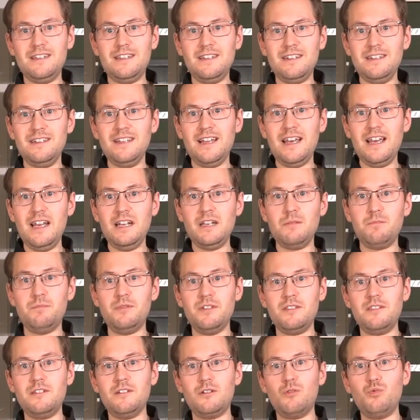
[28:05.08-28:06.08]
the light,
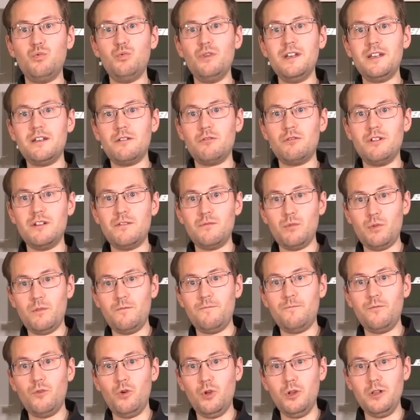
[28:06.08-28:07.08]
but the quicker it will
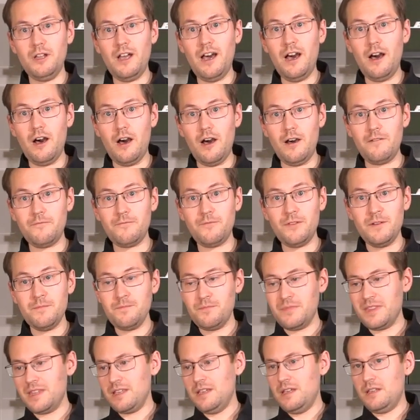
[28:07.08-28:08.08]
fall off.
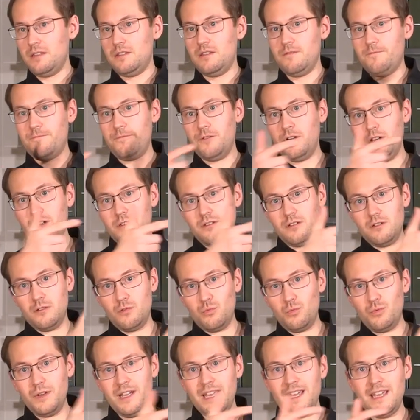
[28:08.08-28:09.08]
The further
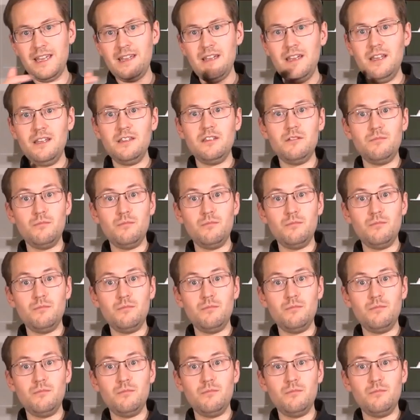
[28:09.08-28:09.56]
away, the